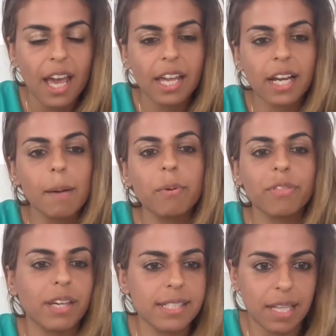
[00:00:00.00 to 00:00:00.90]
And a couple of
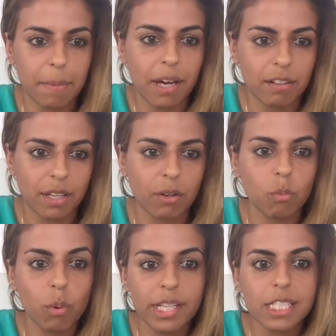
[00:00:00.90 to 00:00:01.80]
things come out of it.
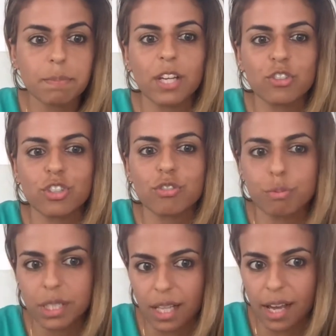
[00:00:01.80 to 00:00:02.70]
One is patients
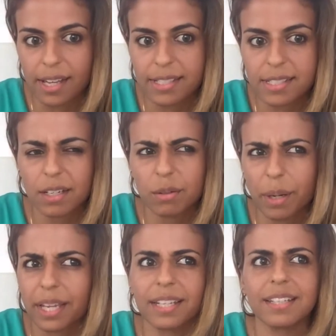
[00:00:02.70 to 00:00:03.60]
realize, oh,
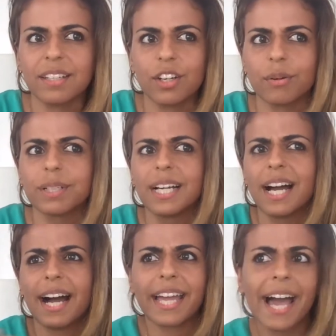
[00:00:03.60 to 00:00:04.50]
wait, I
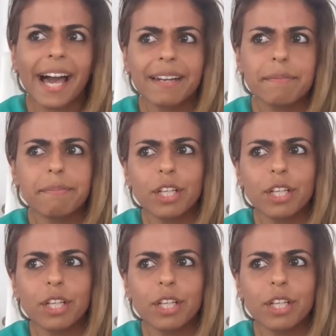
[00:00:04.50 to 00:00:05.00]
had,